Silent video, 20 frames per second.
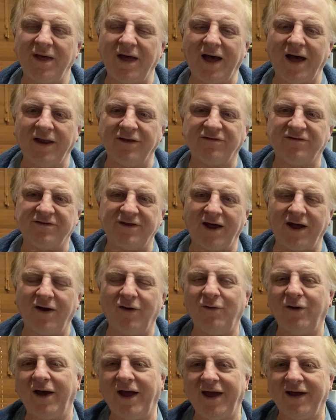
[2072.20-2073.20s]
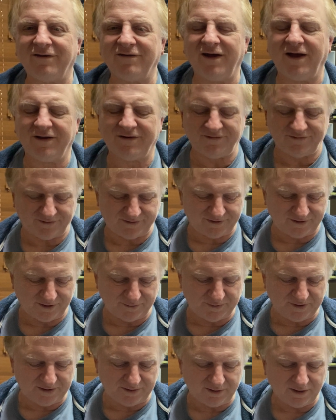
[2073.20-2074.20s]
unstable. Oh, actually,
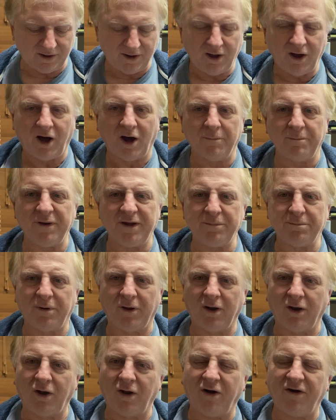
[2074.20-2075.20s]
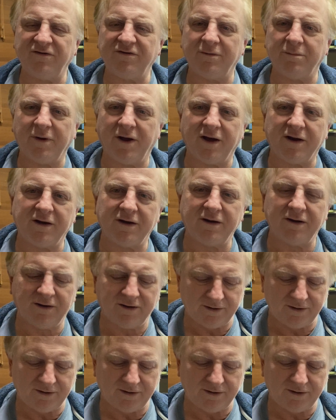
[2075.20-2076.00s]
I'll be polite about it.